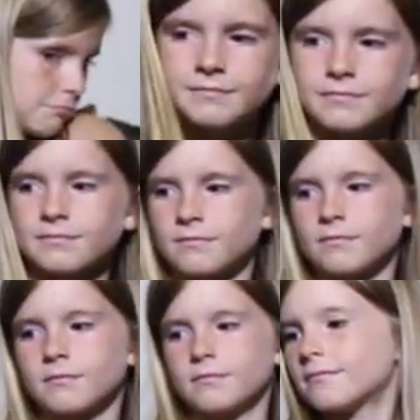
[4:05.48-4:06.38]

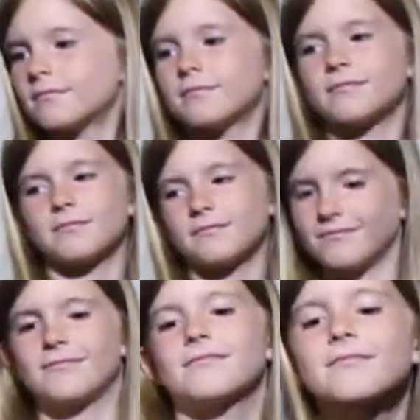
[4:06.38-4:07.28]

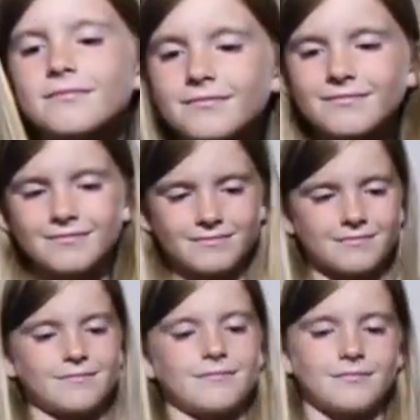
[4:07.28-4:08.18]

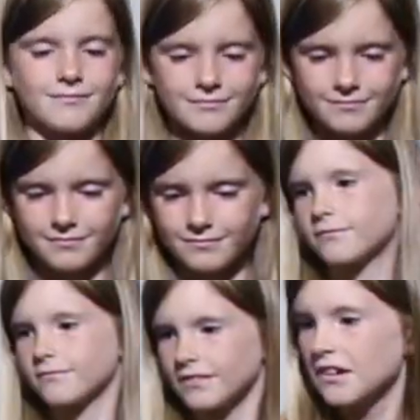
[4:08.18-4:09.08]

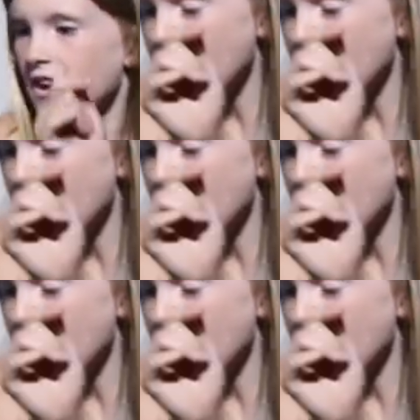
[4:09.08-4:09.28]
This person isn't speaking.